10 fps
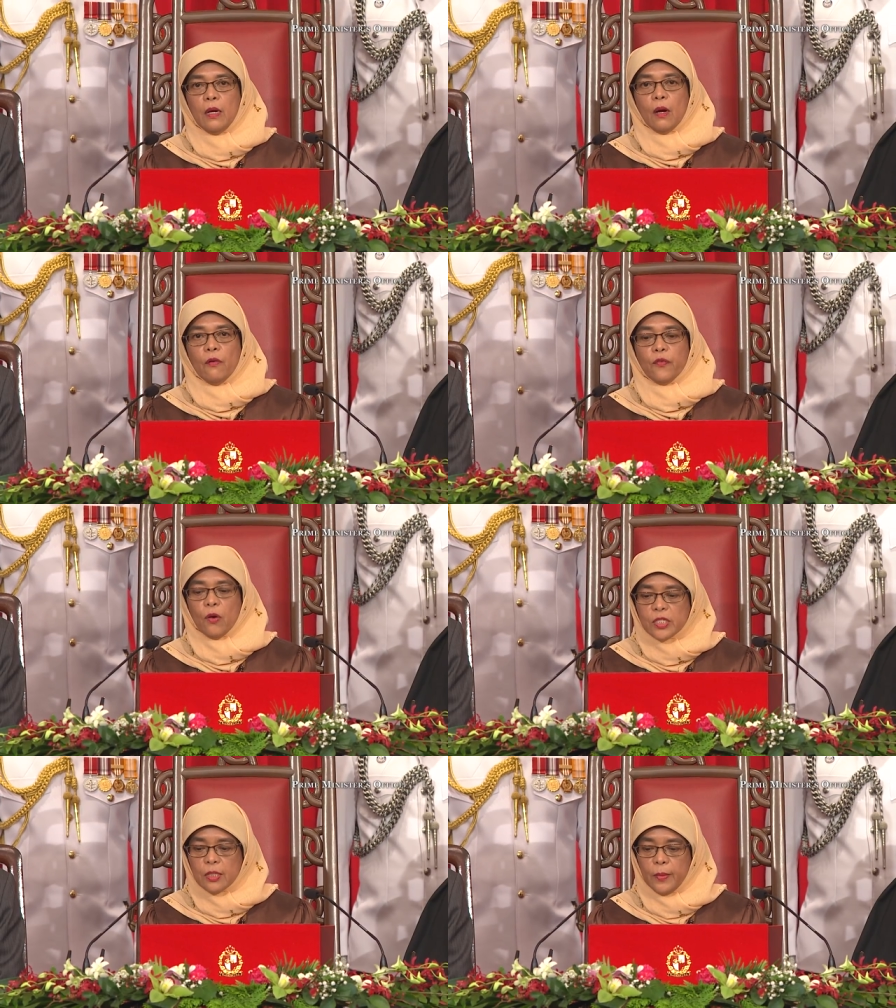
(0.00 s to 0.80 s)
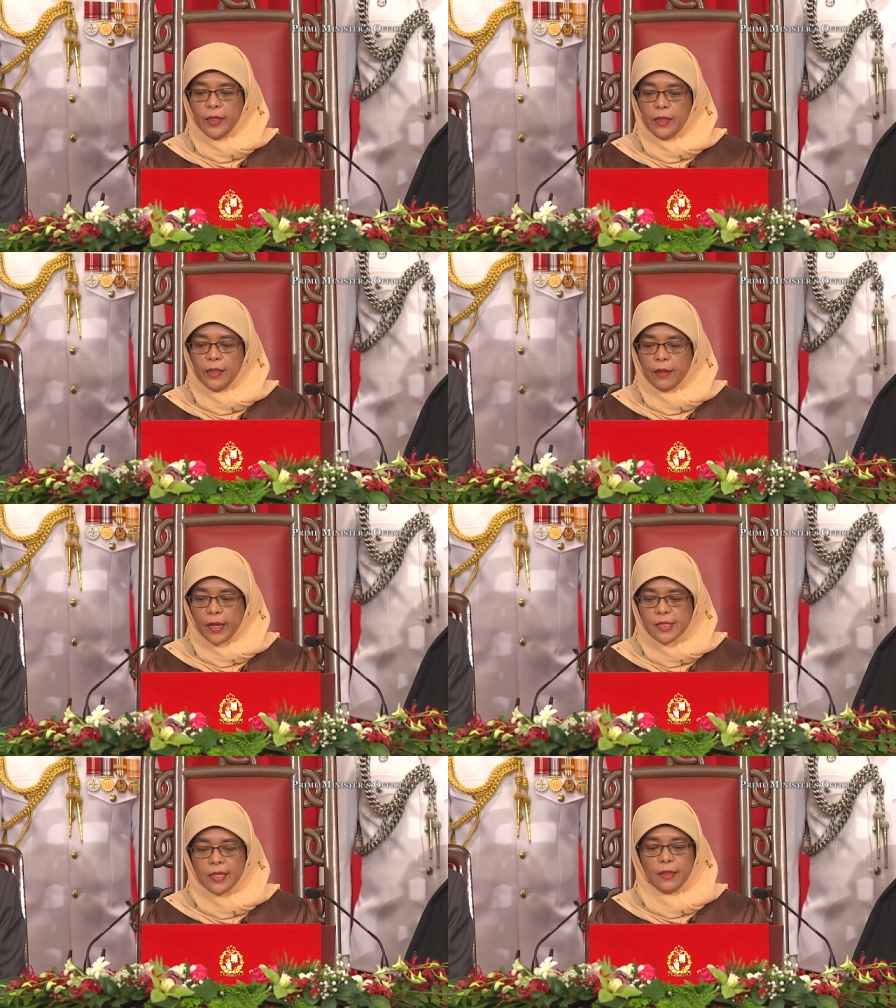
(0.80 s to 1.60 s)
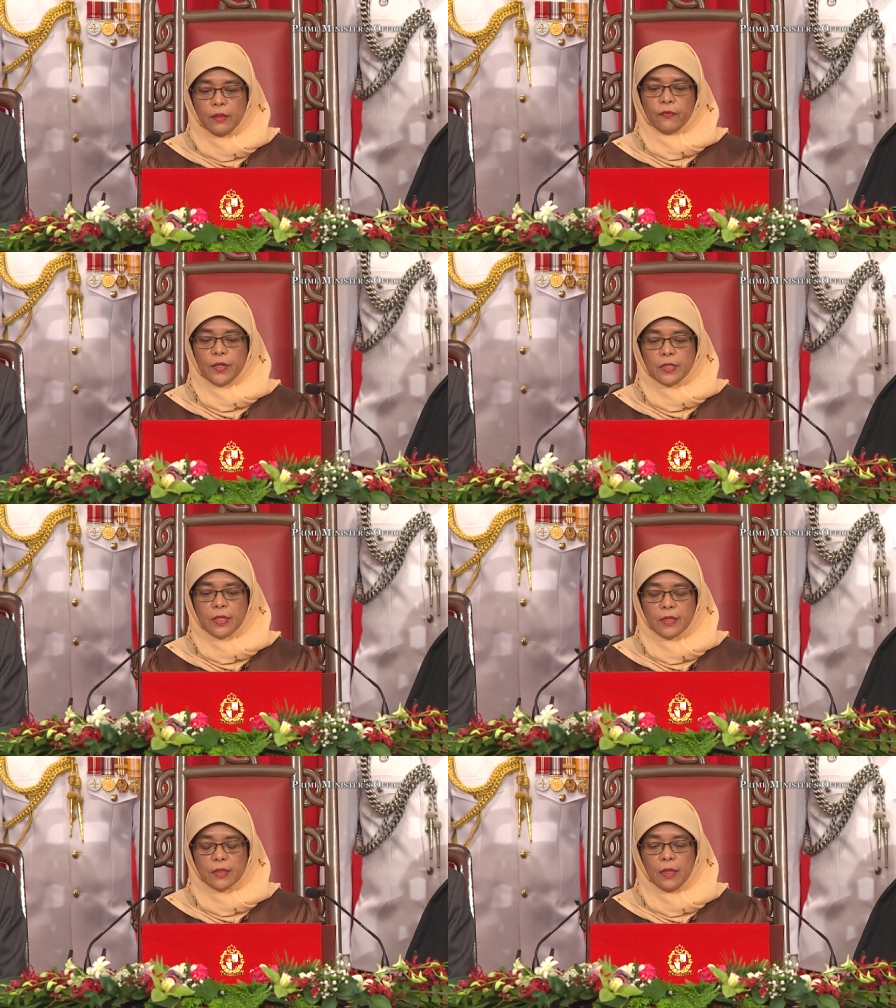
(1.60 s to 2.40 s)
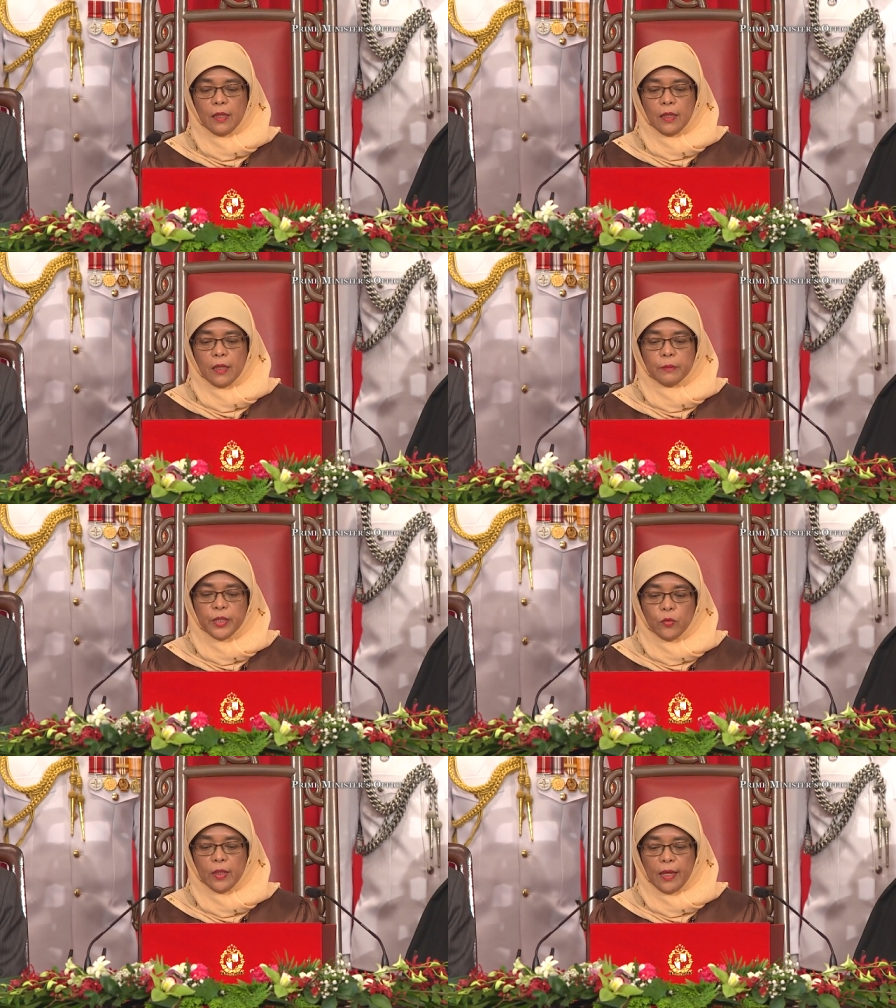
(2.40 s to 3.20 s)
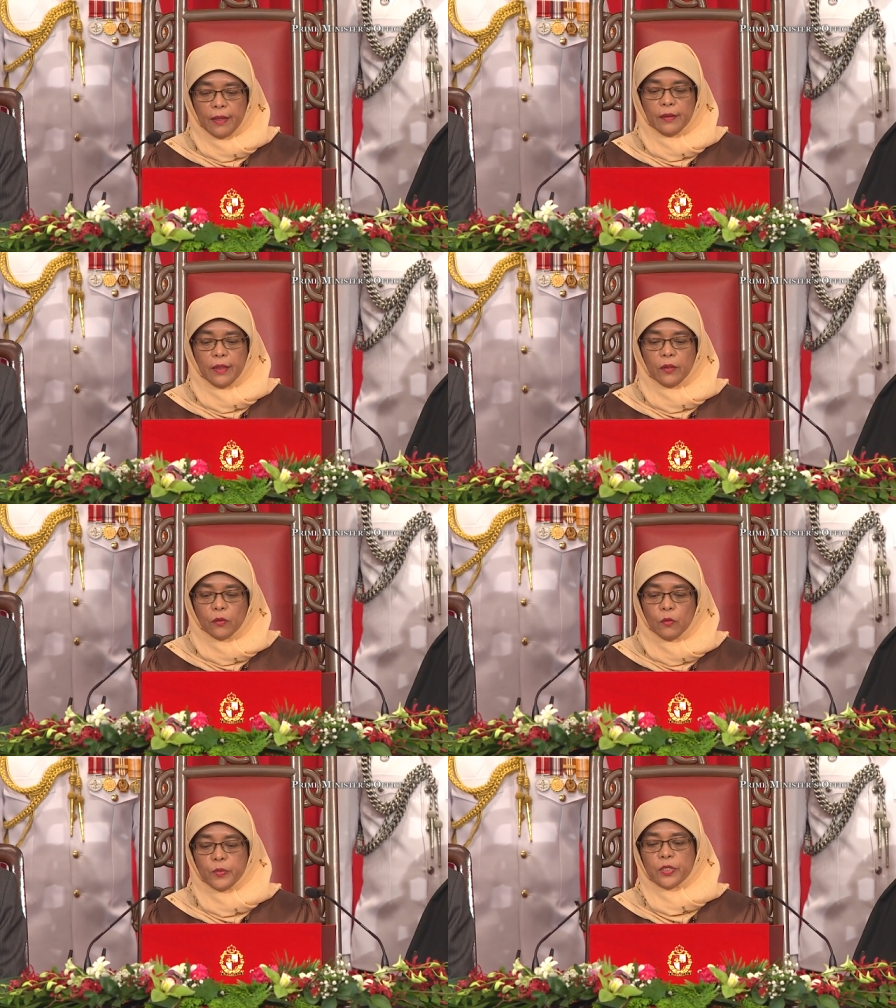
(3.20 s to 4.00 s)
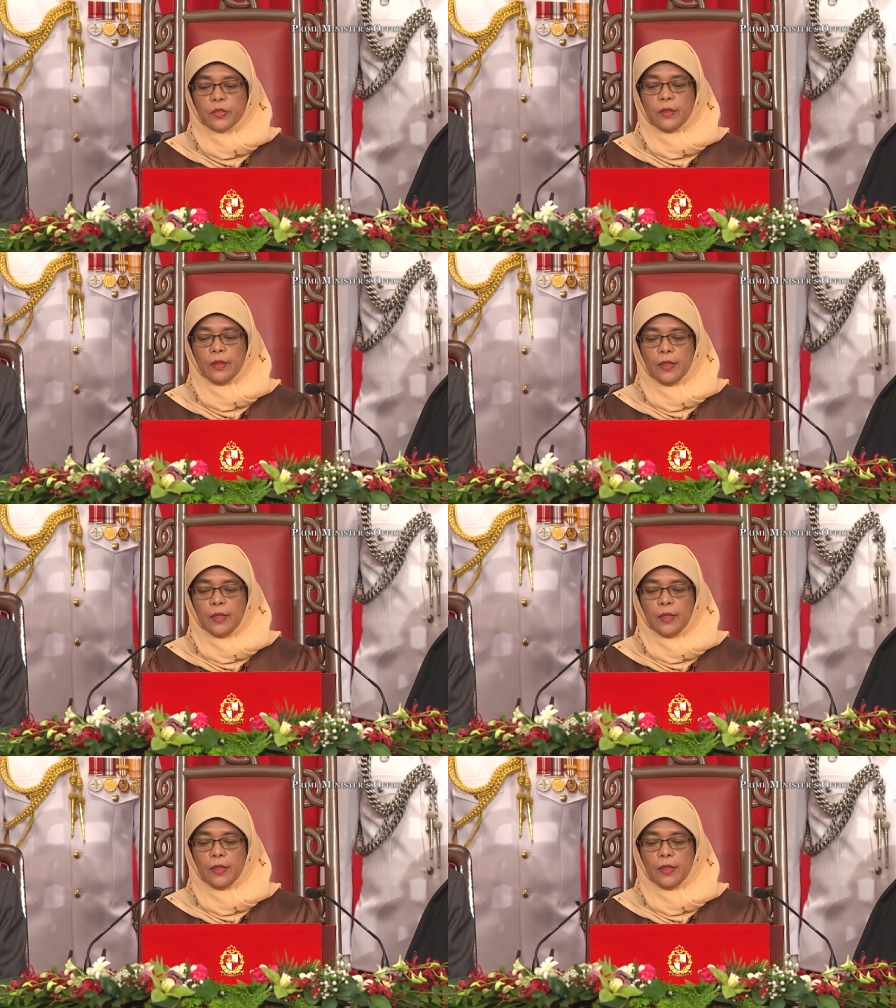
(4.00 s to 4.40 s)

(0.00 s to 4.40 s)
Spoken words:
or forcibly erasing differences between ethnic groups.